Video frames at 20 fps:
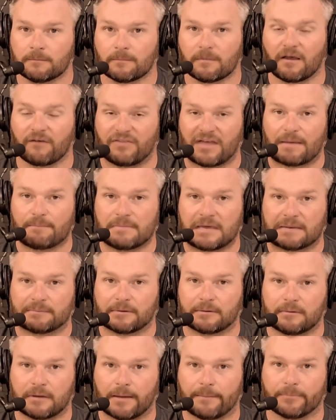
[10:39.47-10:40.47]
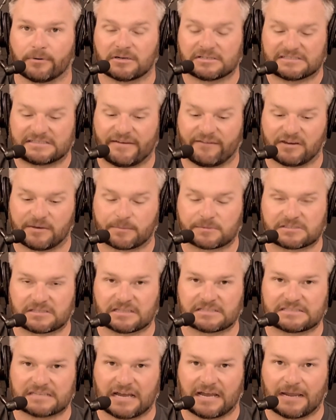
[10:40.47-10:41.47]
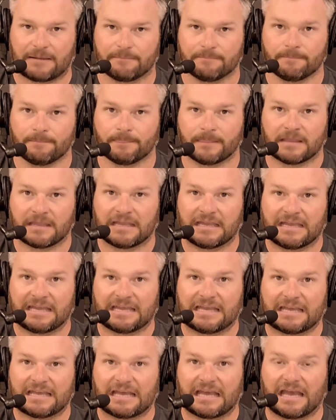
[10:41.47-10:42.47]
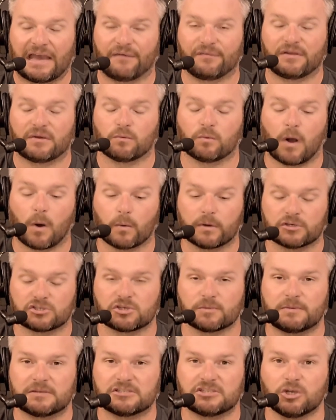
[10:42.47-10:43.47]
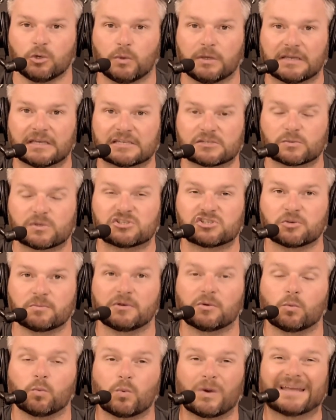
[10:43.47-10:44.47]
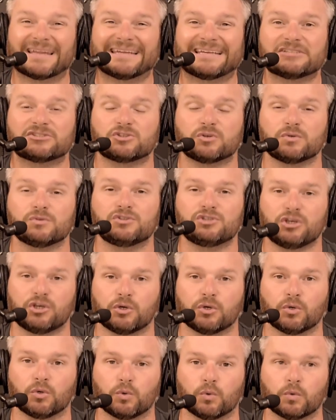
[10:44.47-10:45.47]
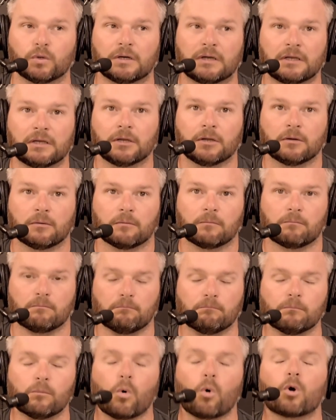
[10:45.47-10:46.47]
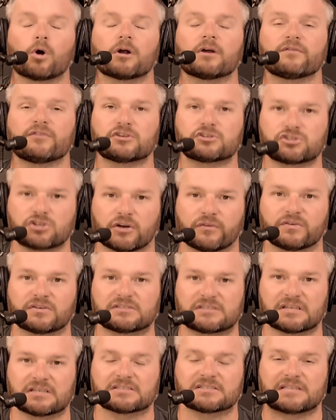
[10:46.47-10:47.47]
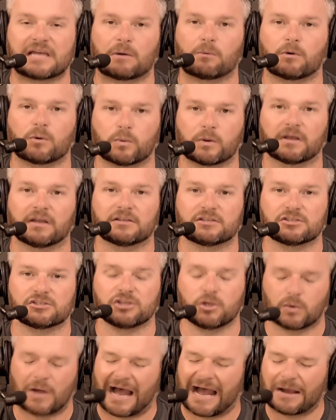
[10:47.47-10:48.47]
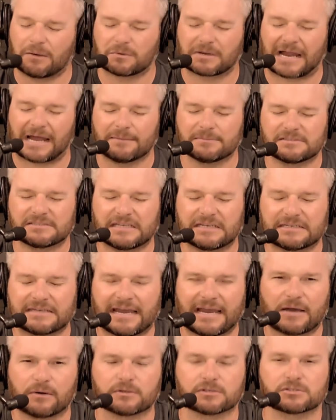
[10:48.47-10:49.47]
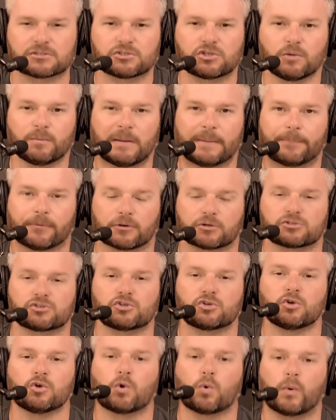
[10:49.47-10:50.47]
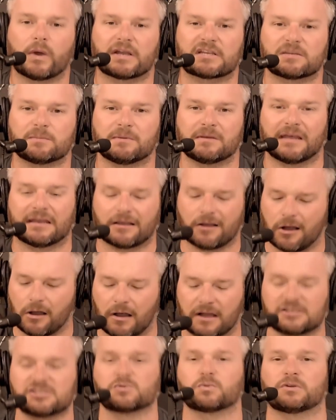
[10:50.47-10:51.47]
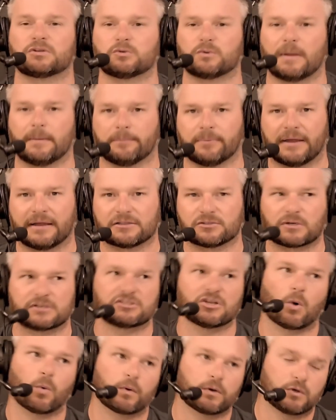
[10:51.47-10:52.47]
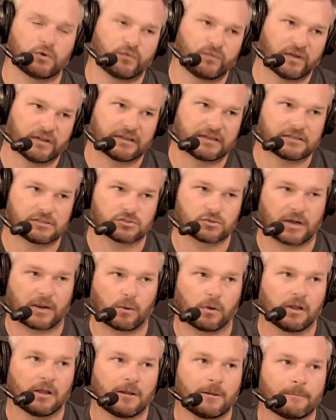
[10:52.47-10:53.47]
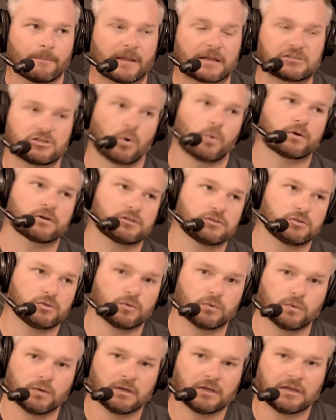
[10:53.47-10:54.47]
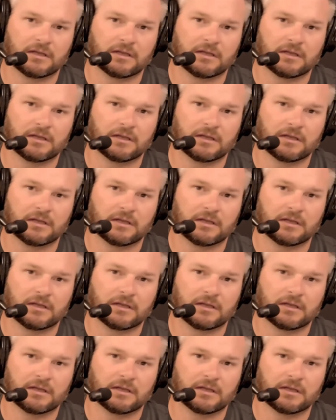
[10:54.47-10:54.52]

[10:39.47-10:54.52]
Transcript: of that minimum number in 70% of the time. And then what we should be doing is we should be willing to do more of the services that we're willing to do. What I'm seeing now is people are too quick to be like, oh, I just want to do implants, or I don't want to do fillings, or I want to do